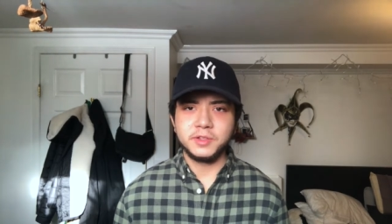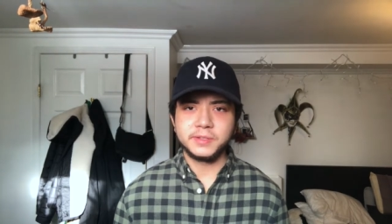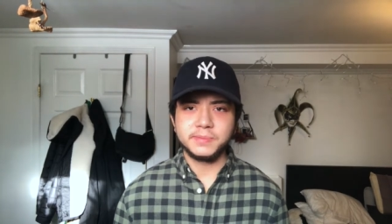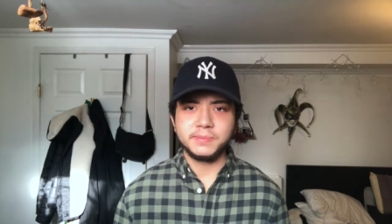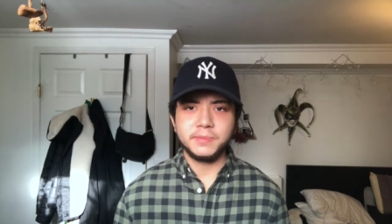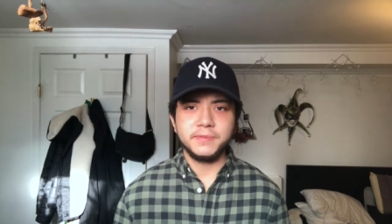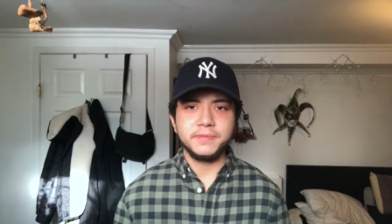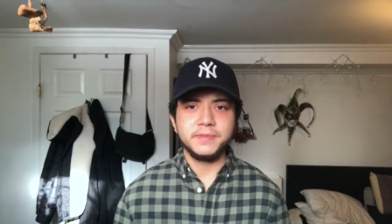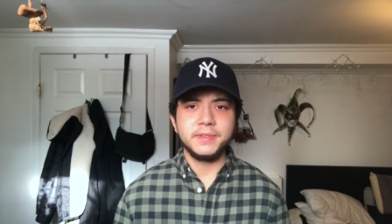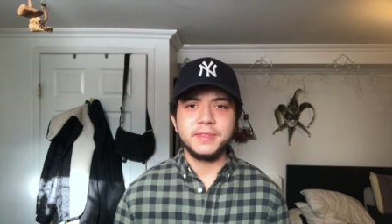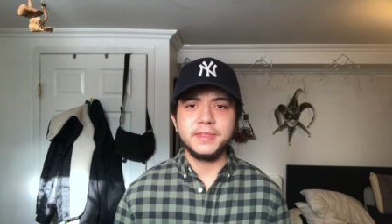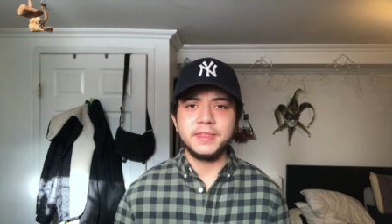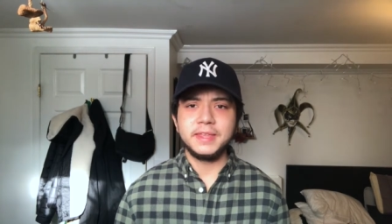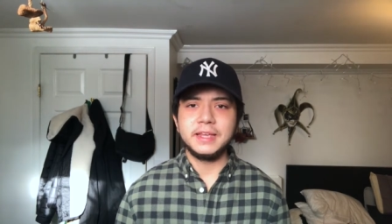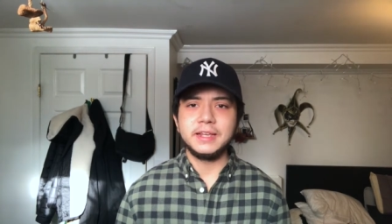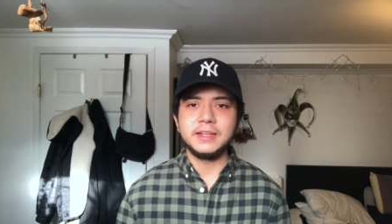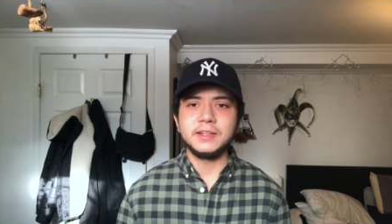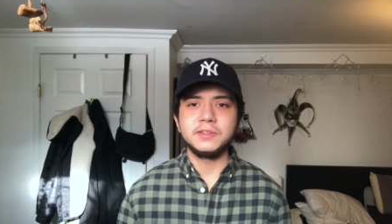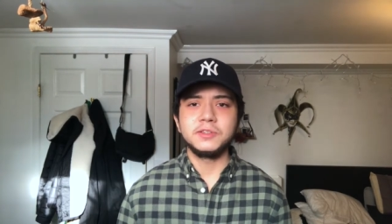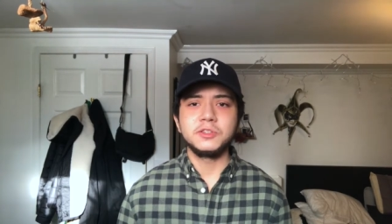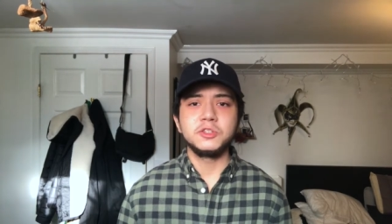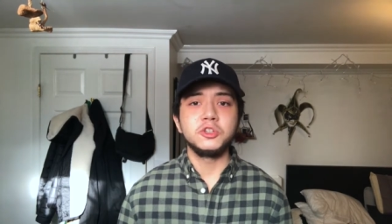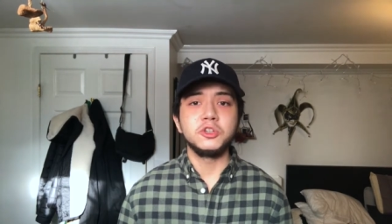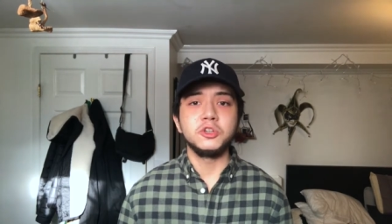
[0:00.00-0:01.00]
some of the
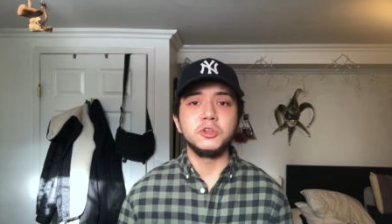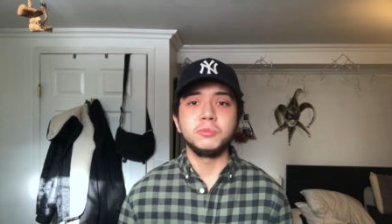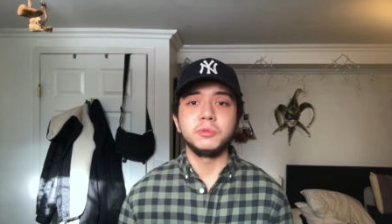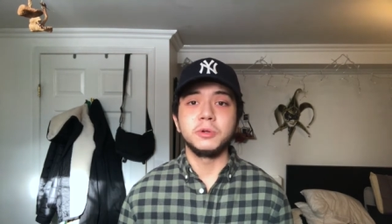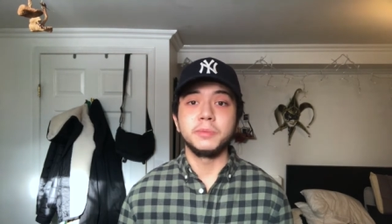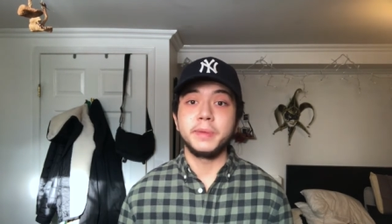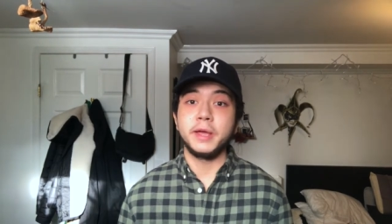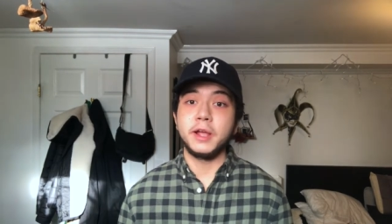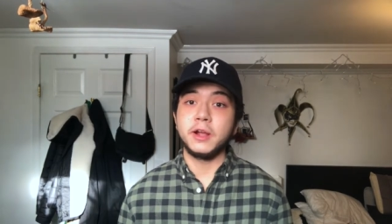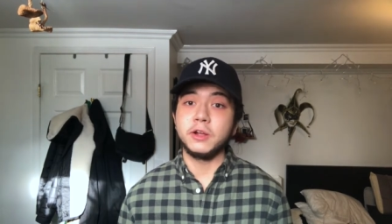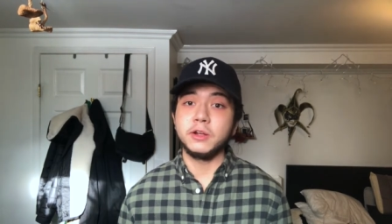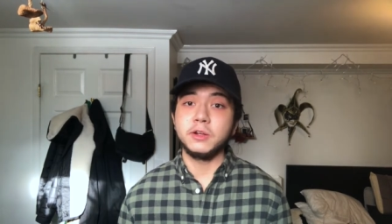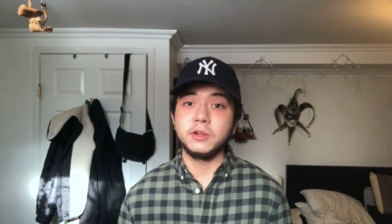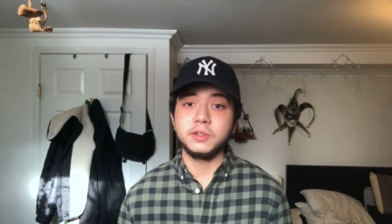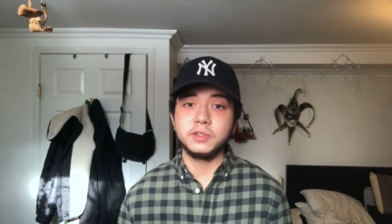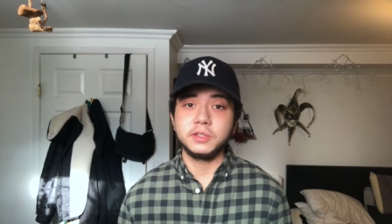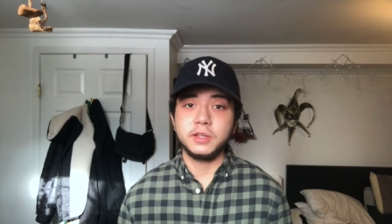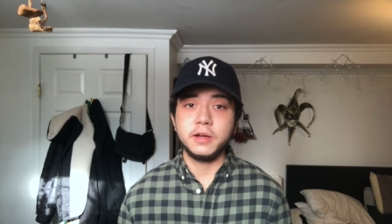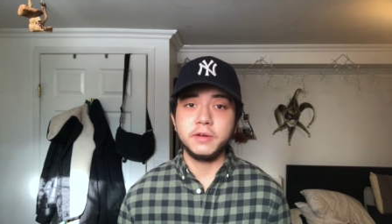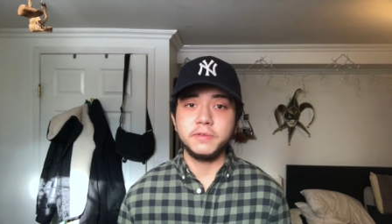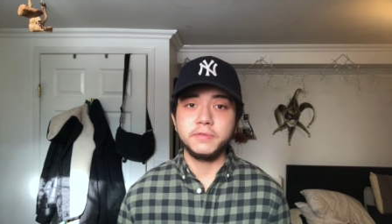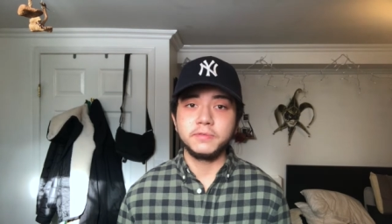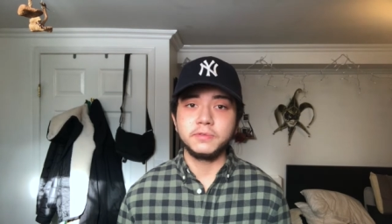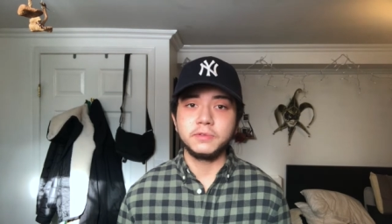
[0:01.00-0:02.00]
things to prepare
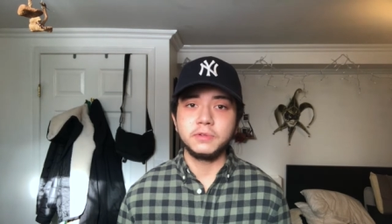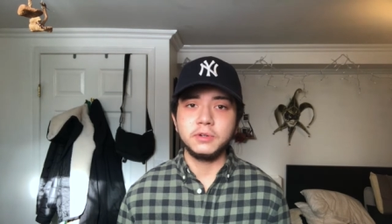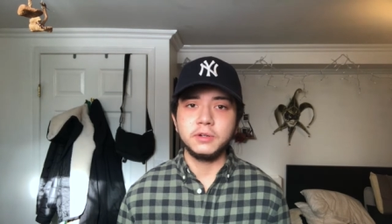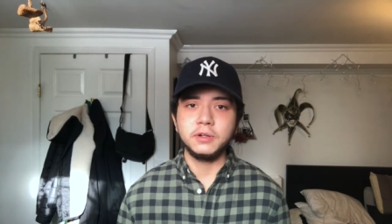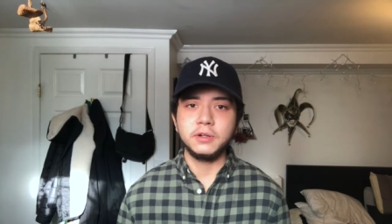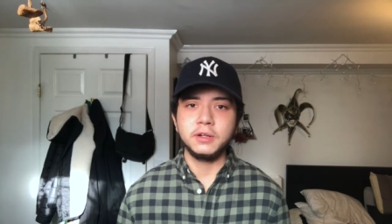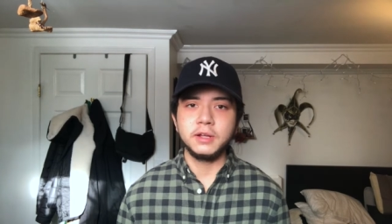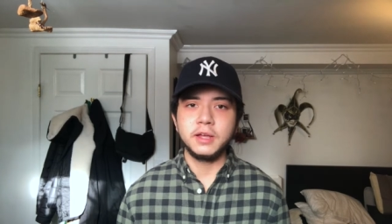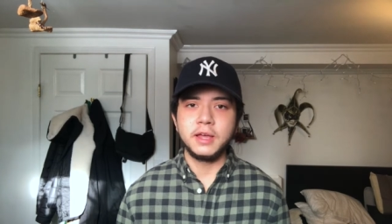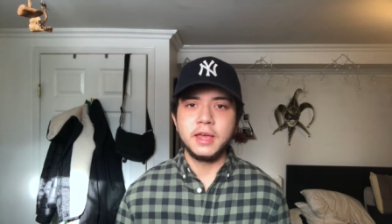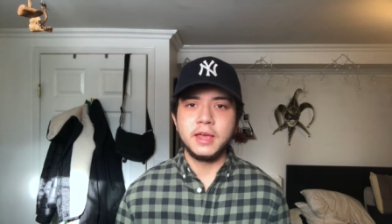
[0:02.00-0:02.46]
yourself for